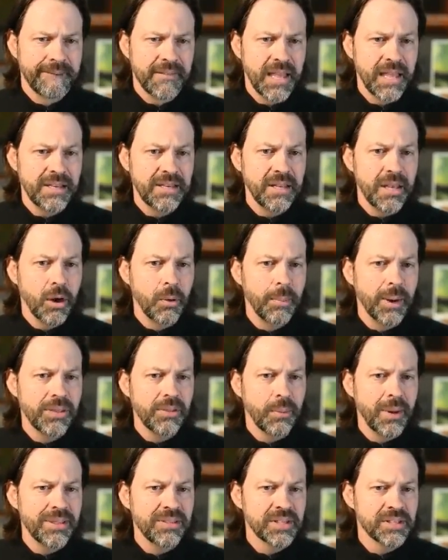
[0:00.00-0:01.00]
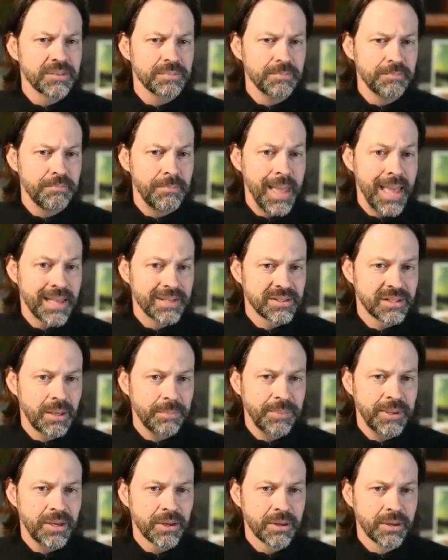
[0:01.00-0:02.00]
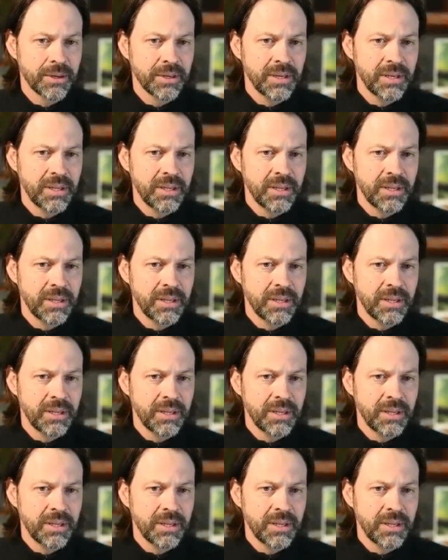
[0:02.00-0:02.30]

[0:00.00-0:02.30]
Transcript: And oh, by the way, this mask up here,